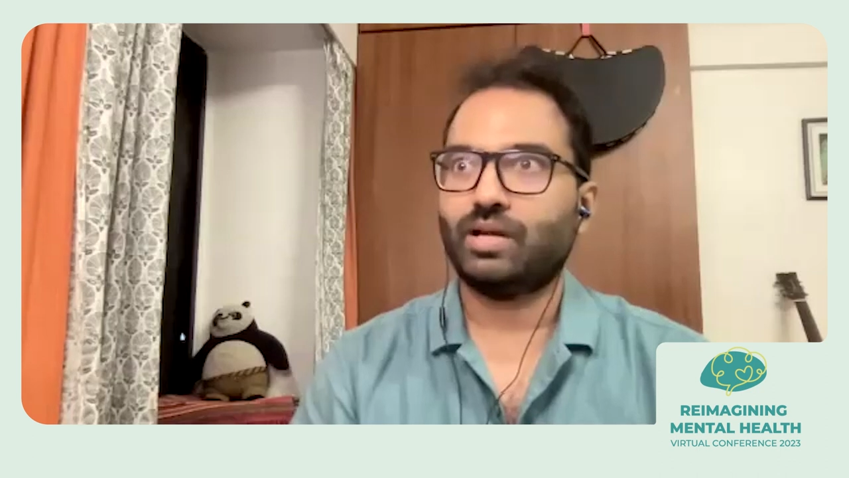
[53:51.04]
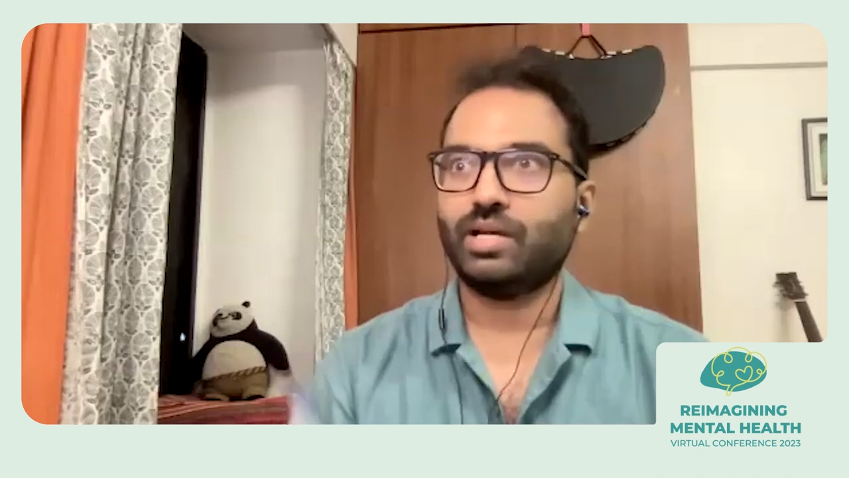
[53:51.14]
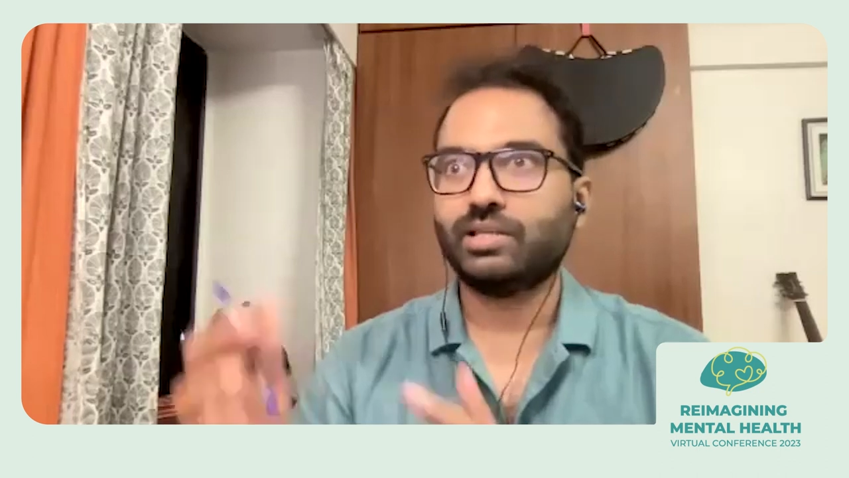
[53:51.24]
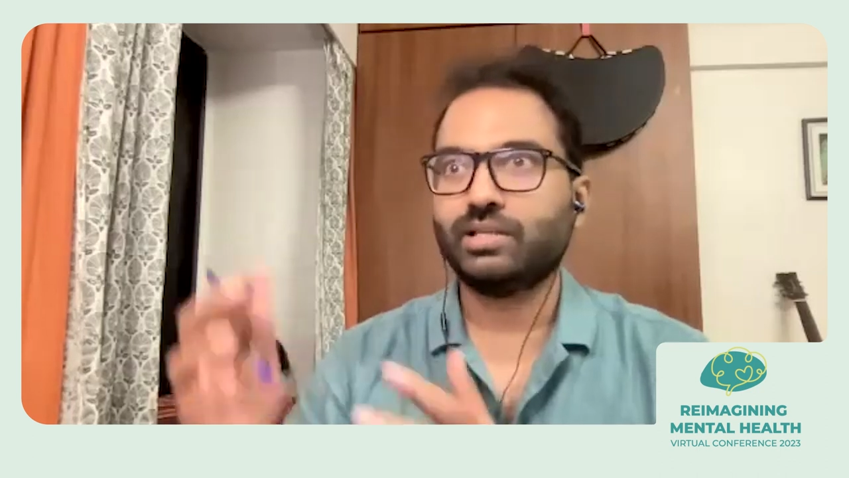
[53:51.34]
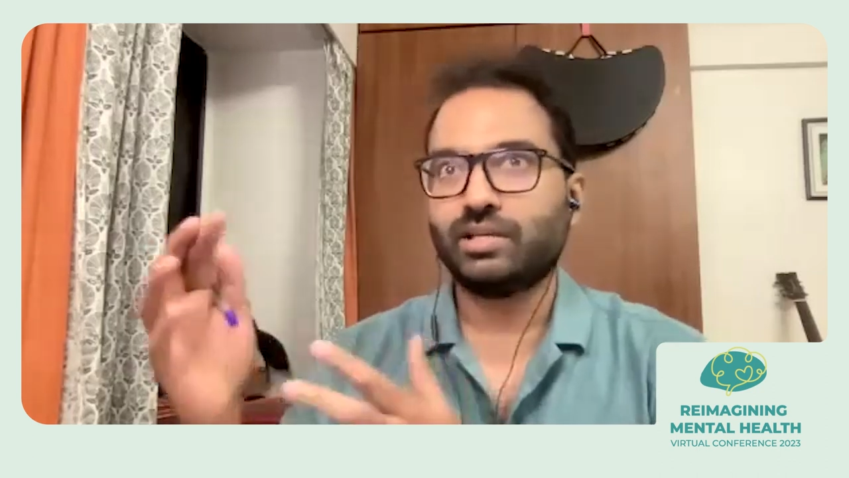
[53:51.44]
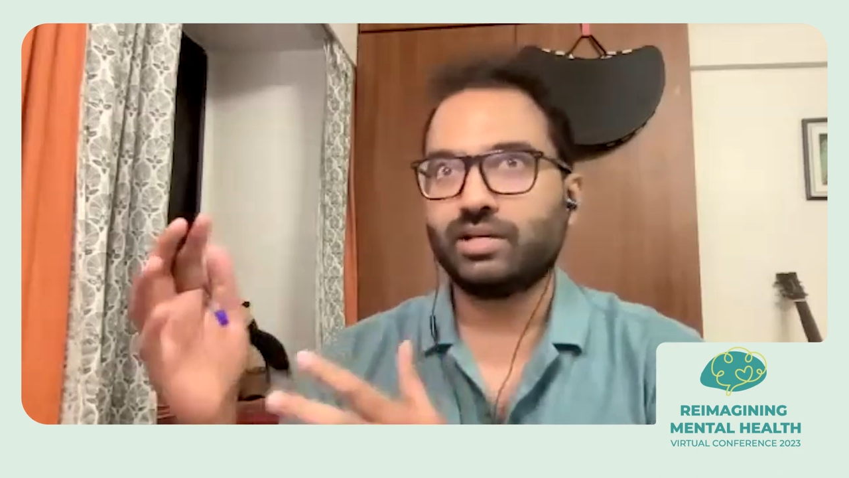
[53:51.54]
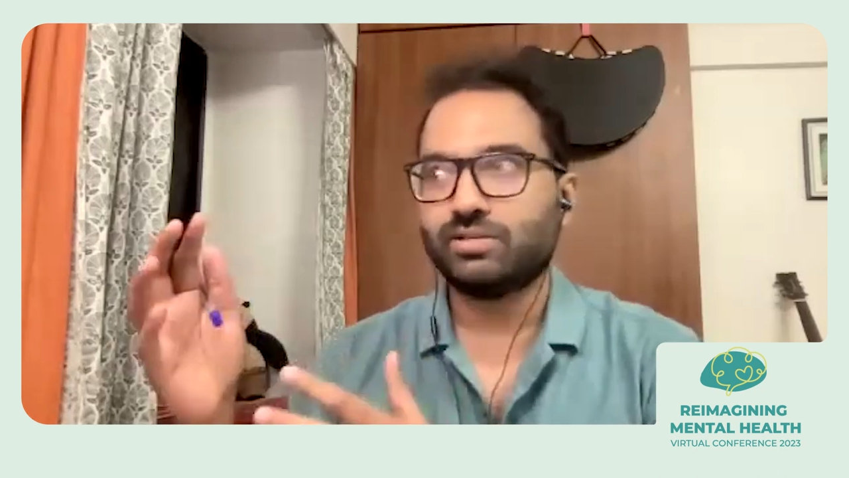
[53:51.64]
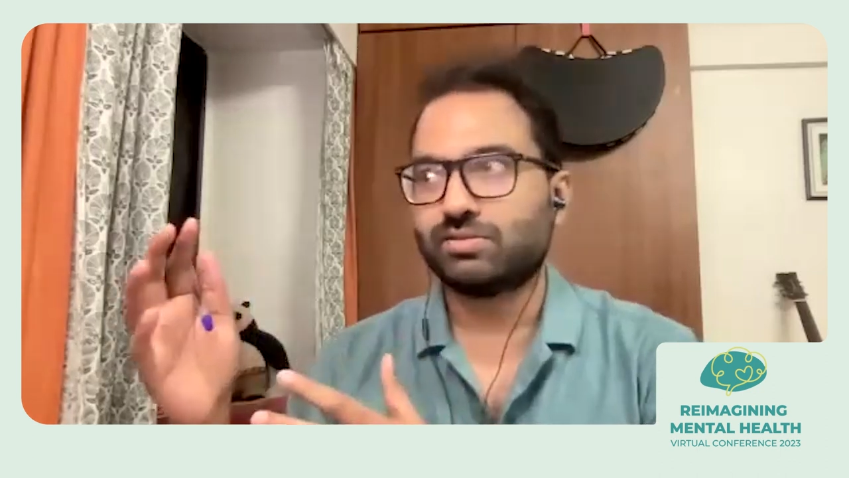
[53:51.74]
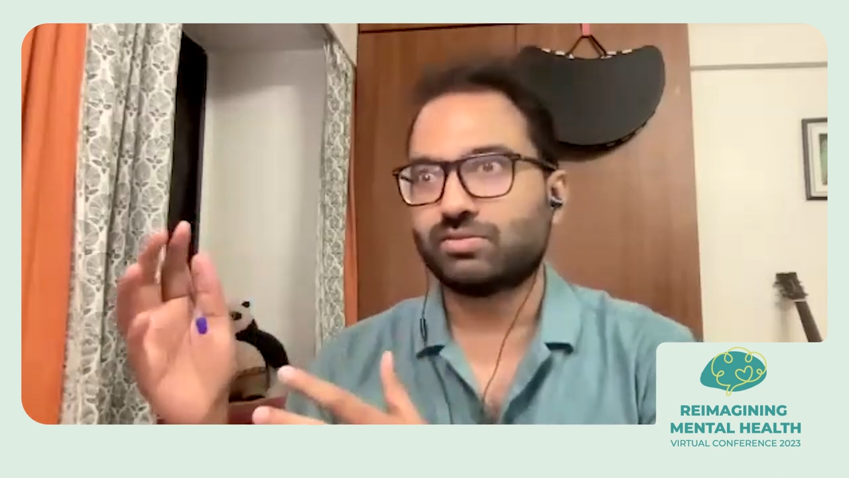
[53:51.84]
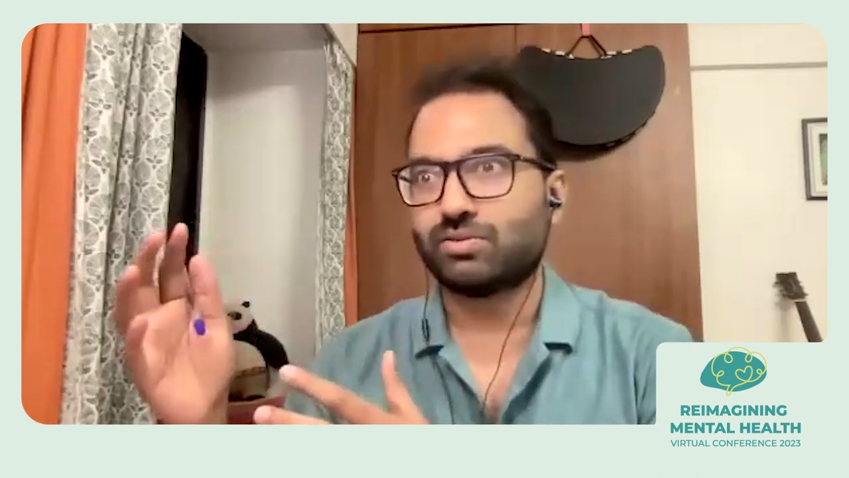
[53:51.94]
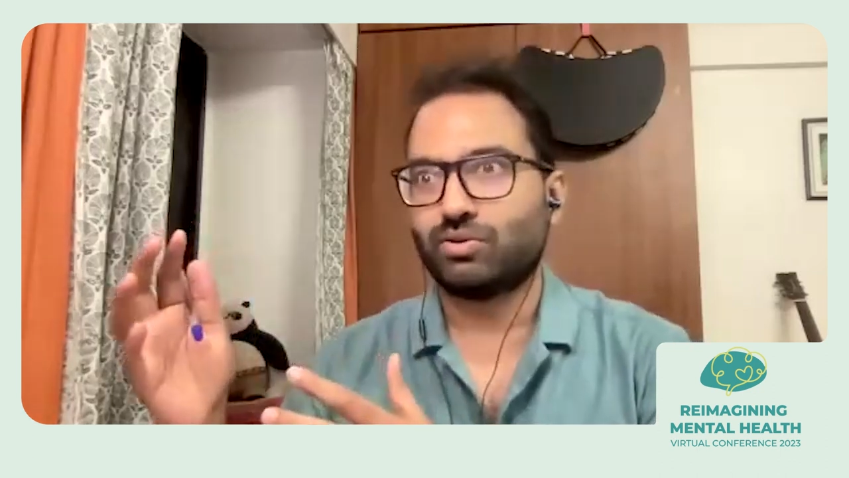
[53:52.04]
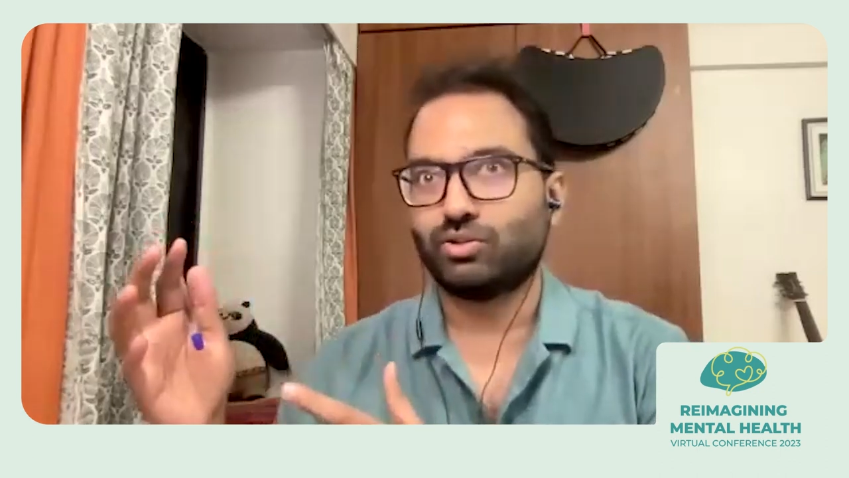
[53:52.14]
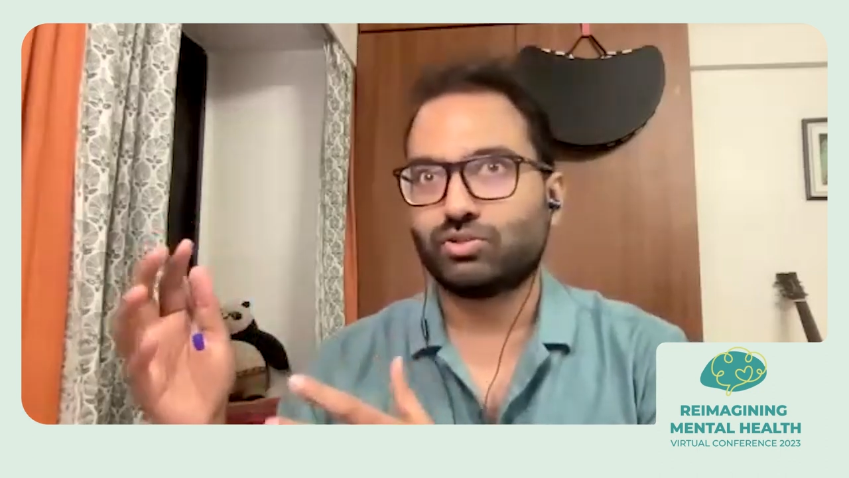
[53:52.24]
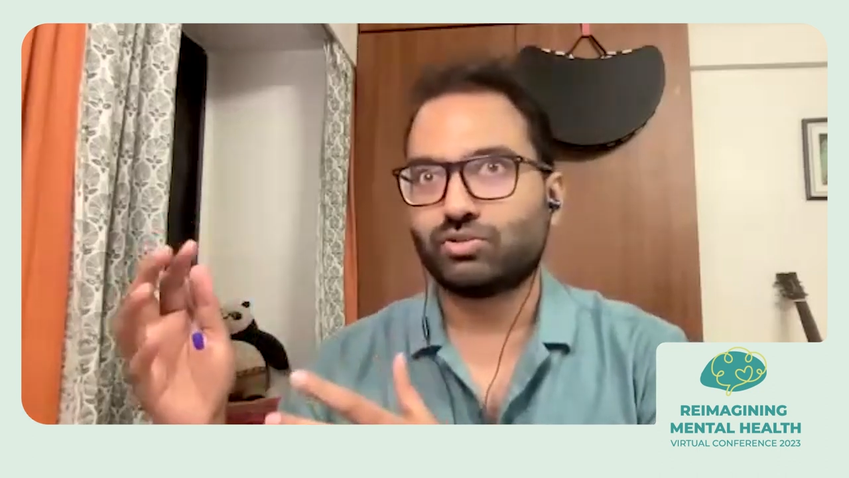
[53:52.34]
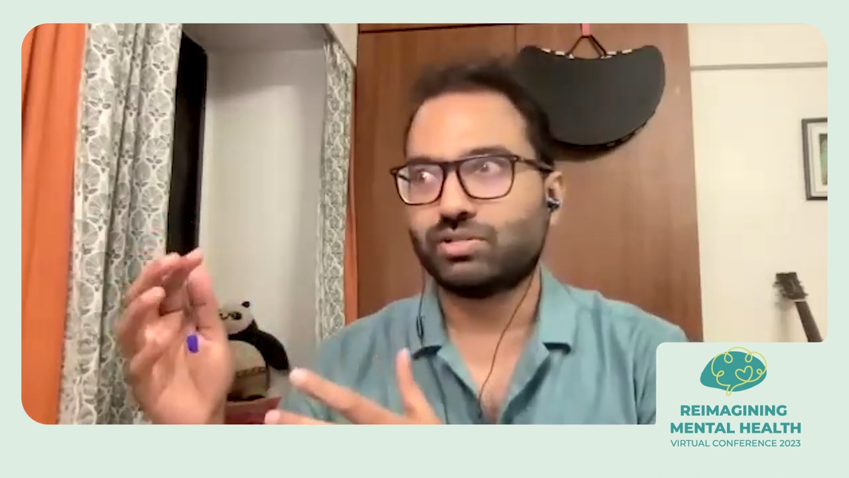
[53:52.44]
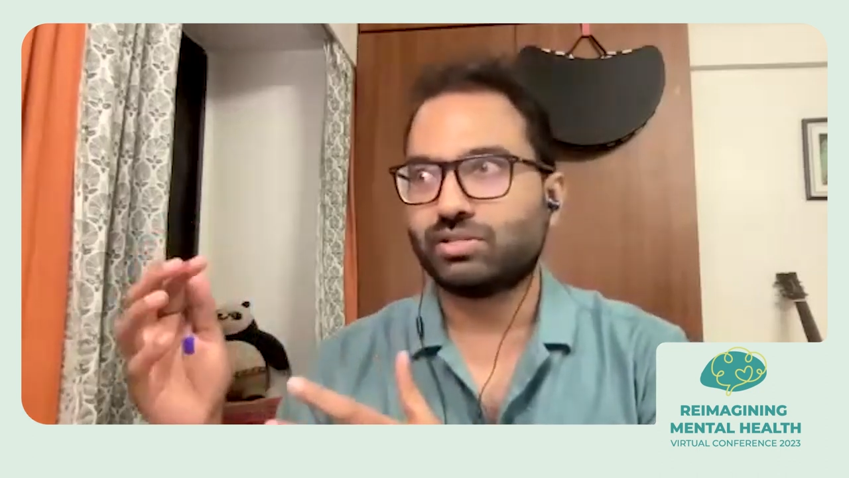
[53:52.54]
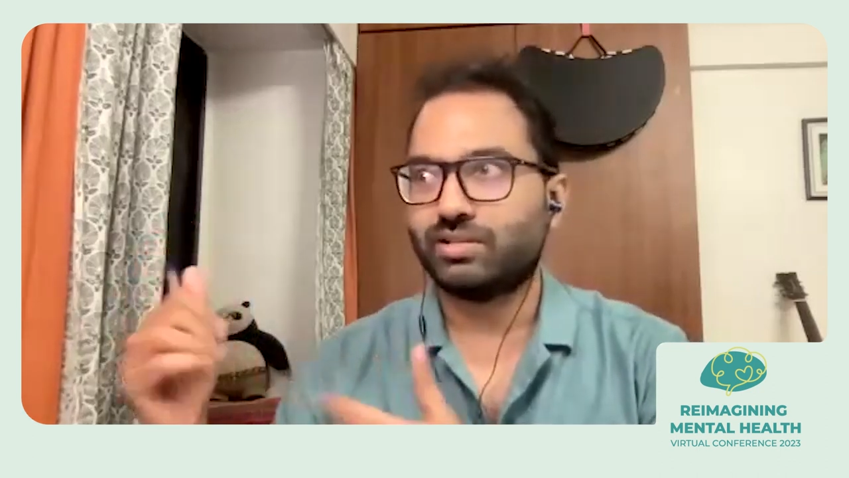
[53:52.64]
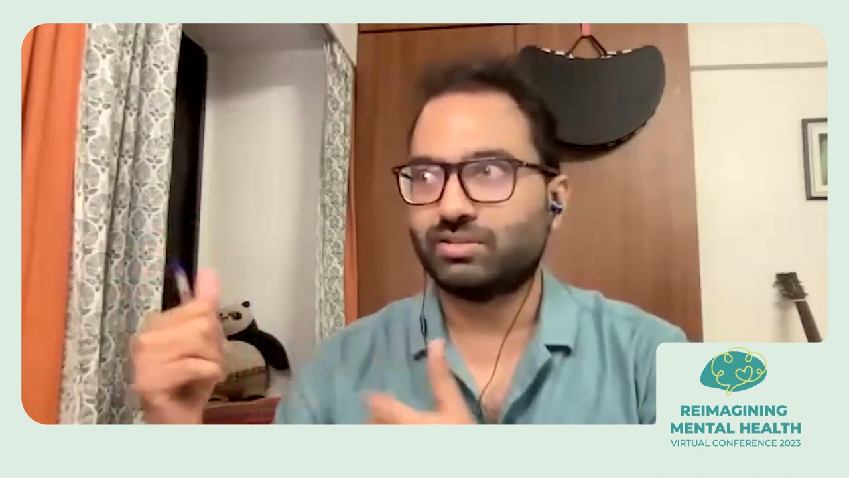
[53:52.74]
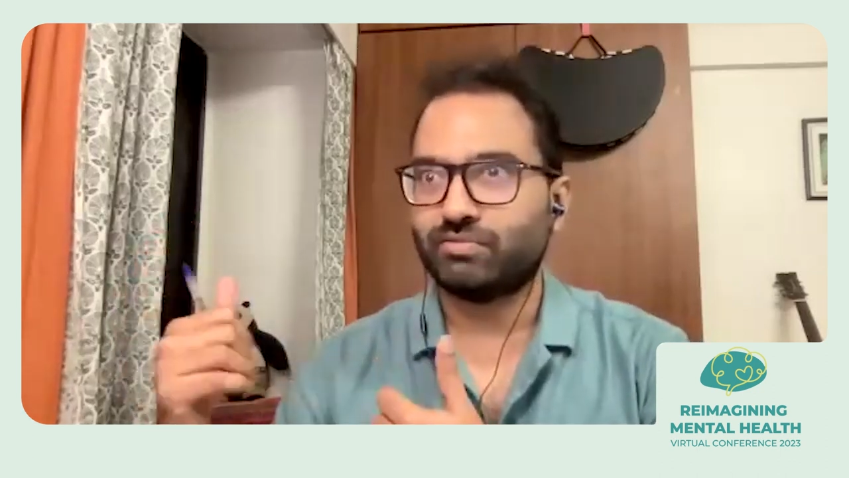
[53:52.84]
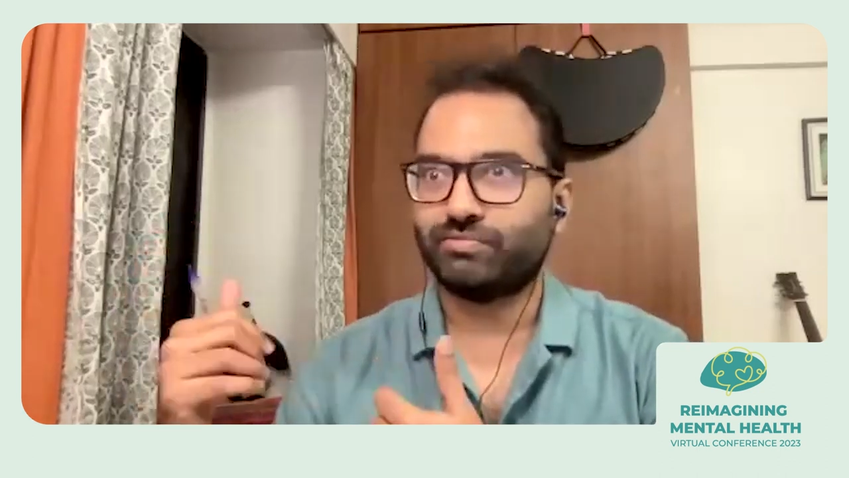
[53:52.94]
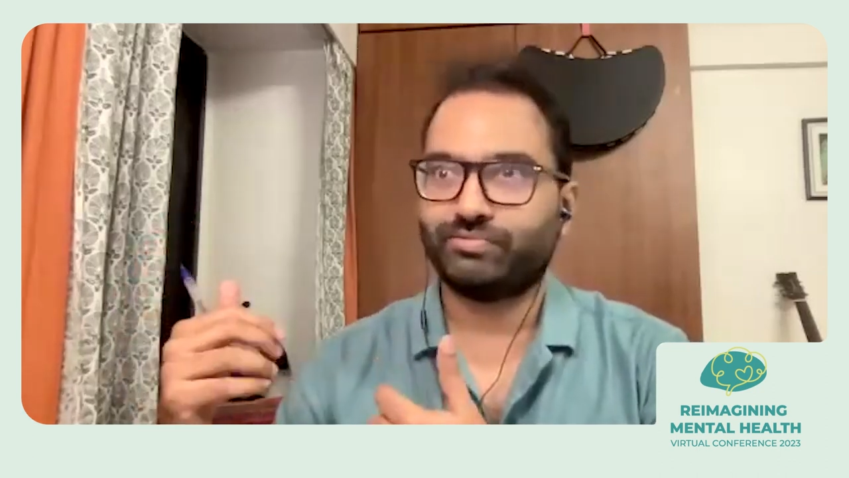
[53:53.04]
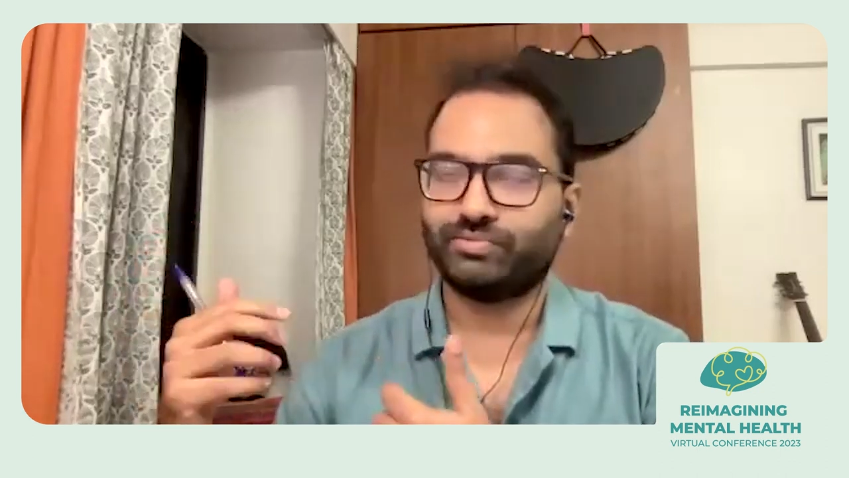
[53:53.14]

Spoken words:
I think there's also a sense of,